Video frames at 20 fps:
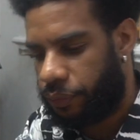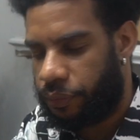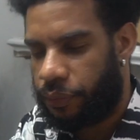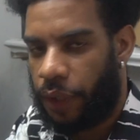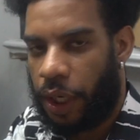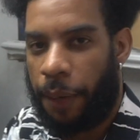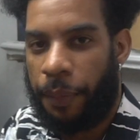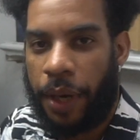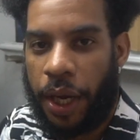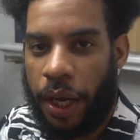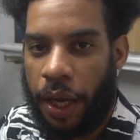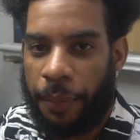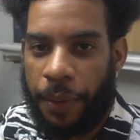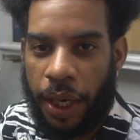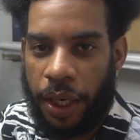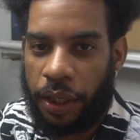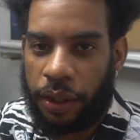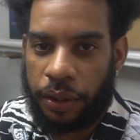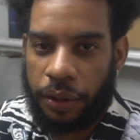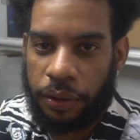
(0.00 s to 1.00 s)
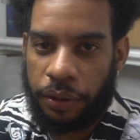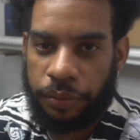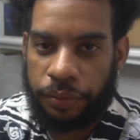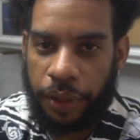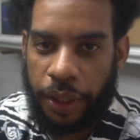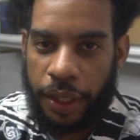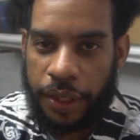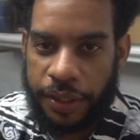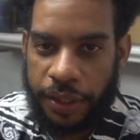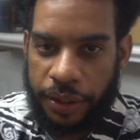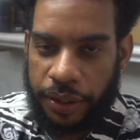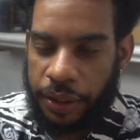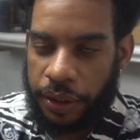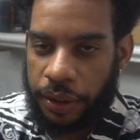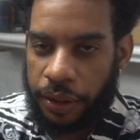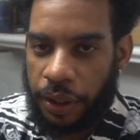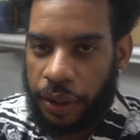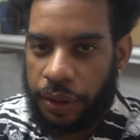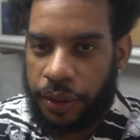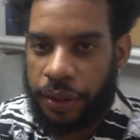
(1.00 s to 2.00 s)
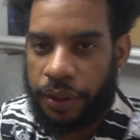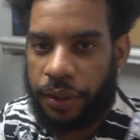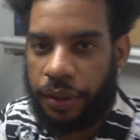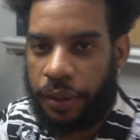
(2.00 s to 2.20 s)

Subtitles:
Am I like exiting that?